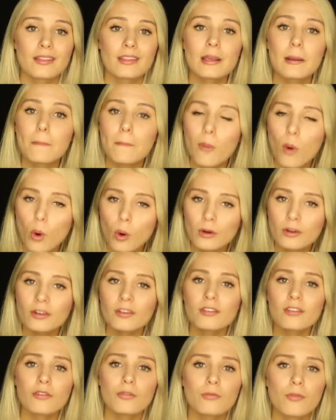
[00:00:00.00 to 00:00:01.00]
The
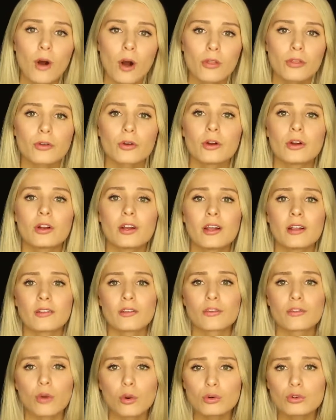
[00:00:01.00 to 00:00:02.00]
importance of fatherhood
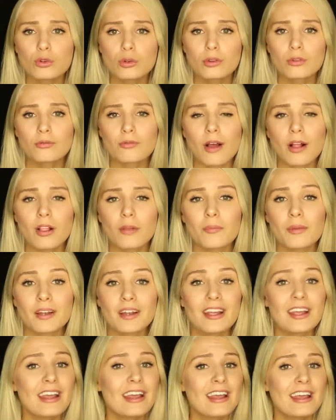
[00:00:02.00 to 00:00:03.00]
in social
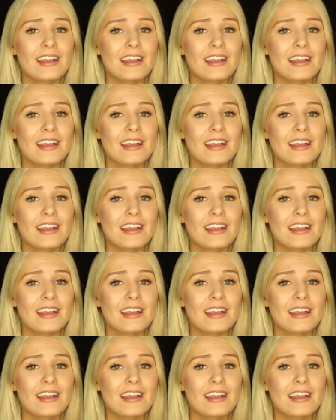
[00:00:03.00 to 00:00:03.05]
development